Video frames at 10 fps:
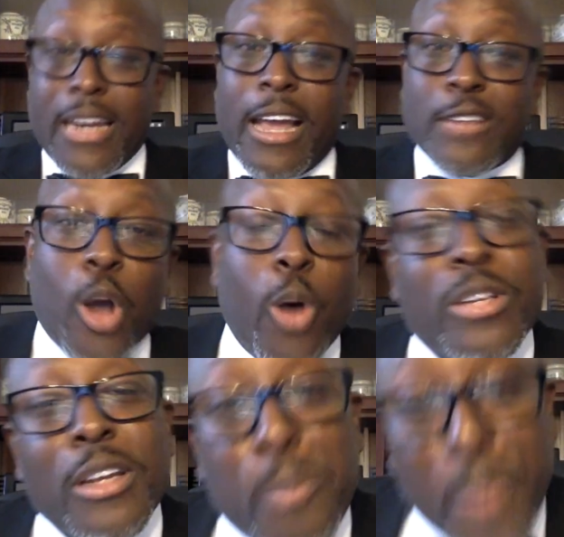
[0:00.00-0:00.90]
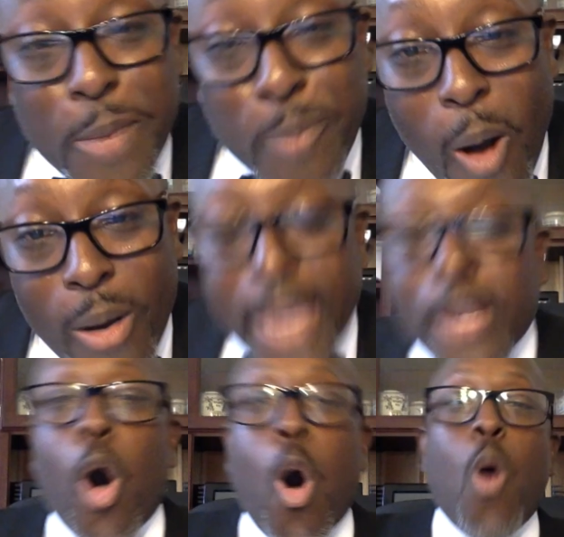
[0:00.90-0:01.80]
Let's go to the big ball game,
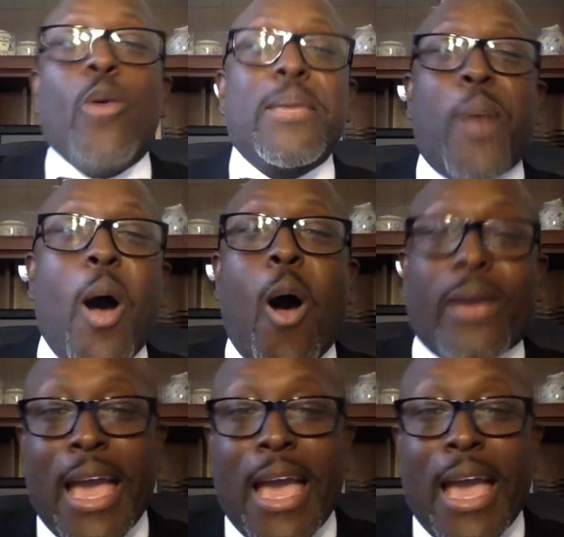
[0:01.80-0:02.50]
the only ball